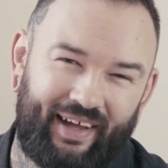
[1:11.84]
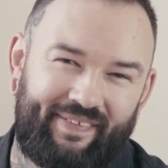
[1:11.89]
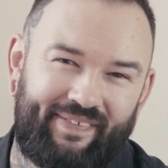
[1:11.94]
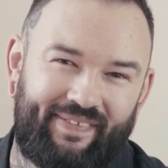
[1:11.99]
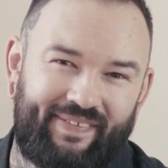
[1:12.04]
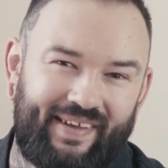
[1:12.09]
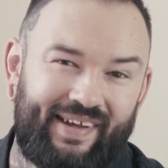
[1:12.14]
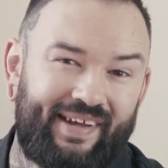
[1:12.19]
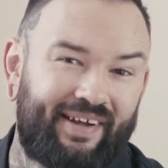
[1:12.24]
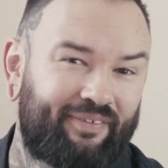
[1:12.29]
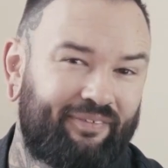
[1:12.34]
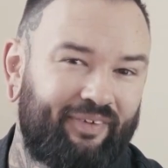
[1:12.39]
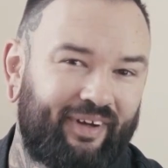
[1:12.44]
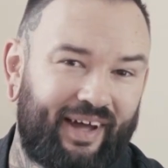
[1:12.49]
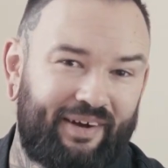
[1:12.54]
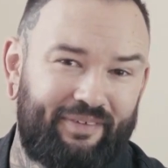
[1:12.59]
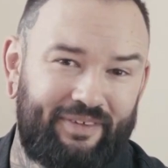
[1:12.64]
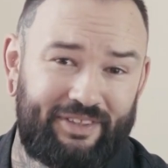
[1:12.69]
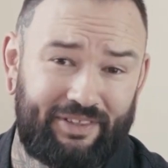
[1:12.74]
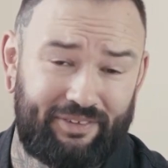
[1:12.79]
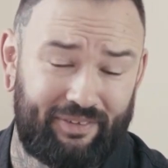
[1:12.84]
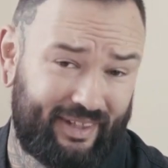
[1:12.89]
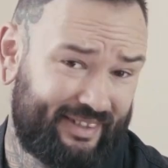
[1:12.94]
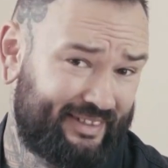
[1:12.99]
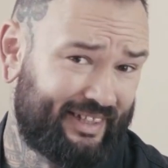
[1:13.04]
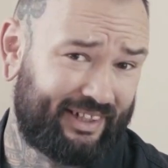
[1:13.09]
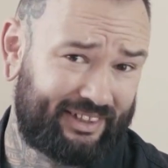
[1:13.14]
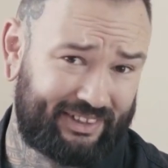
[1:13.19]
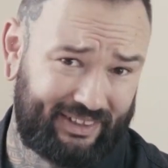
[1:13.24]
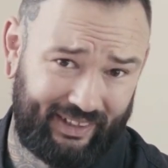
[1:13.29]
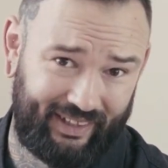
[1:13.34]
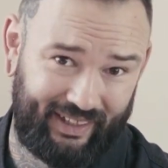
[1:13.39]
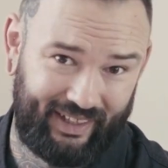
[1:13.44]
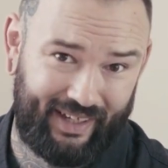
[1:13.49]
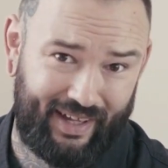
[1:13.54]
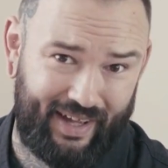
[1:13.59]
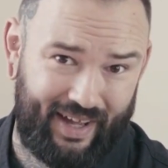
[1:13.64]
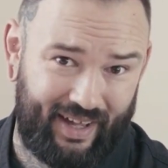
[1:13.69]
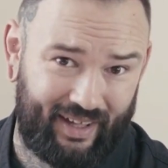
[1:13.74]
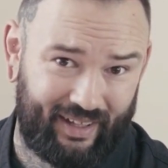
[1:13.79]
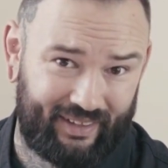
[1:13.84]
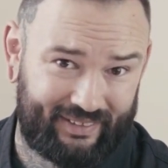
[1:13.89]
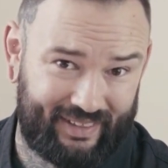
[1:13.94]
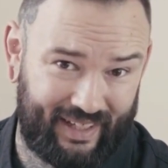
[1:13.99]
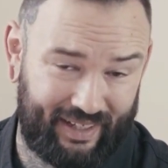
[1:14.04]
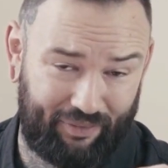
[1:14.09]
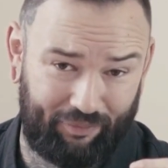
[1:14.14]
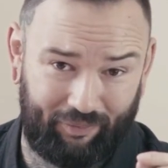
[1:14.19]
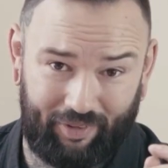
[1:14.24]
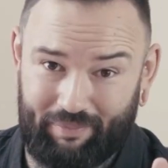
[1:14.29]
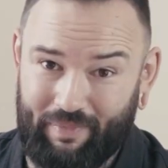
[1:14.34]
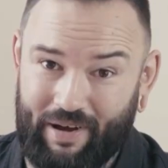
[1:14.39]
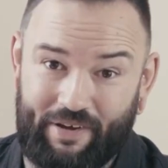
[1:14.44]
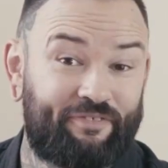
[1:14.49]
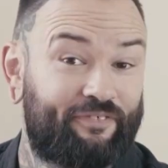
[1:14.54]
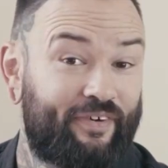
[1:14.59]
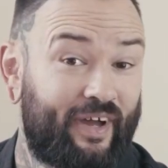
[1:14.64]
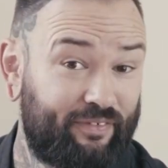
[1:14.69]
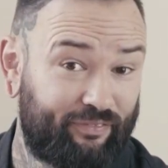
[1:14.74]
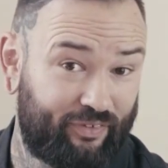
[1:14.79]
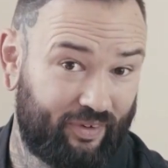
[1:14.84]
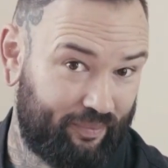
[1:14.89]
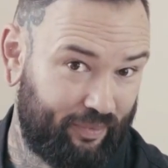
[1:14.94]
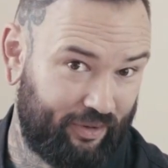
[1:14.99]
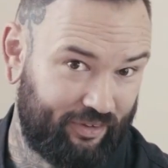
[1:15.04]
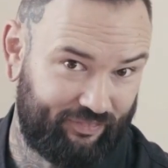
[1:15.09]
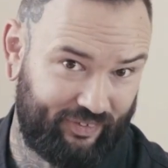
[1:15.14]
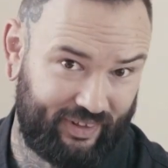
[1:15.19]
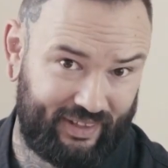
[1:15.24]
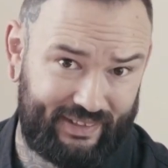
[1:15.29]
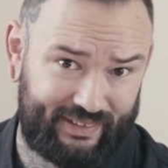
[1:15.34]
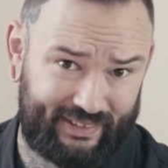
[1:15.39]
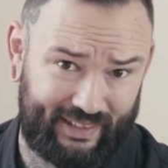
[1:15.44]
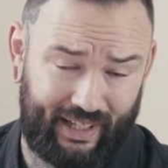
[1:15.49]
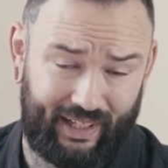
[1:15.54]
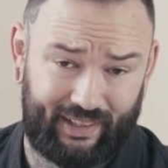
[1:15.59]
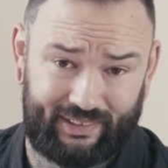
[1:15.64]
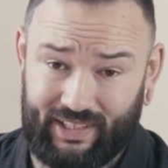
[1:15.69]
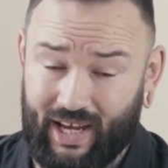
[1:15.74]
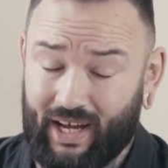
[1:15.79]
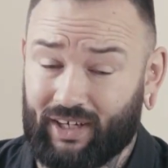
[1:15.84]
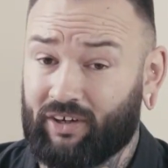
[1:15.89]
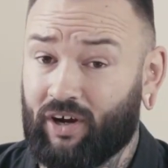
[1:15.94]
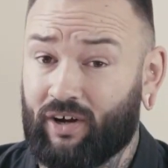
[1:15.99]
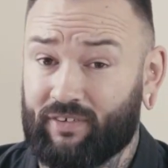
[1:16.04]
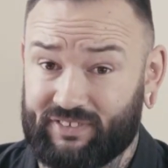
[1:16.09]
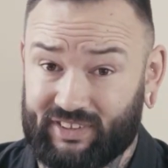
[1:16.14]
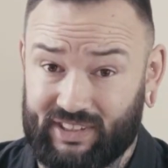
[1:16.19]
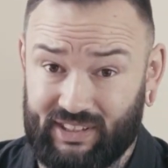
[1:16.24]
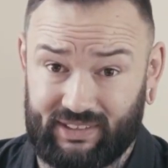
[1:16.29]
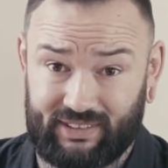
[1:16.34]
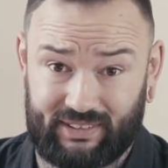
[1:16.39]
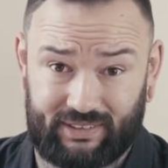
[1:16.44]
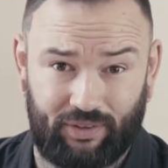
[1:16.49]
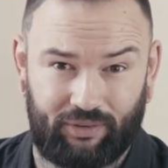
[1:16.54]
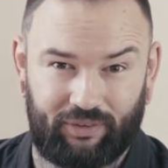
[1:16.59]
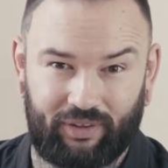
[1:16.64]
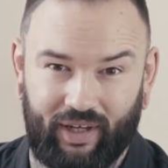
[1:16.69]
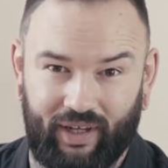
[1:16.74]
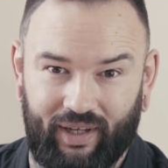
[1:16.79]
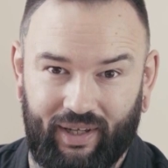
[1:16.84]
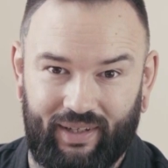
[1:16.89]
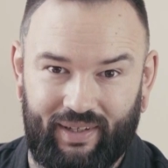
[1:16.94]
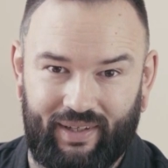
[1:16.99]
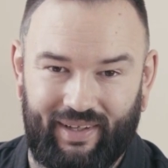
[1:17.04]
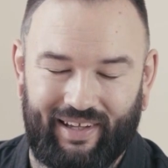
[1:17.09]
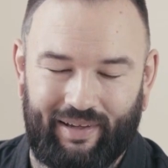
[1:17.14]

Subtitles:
I think what I would do is actually take one of my favorite movies, Tarkovsky's Stalker.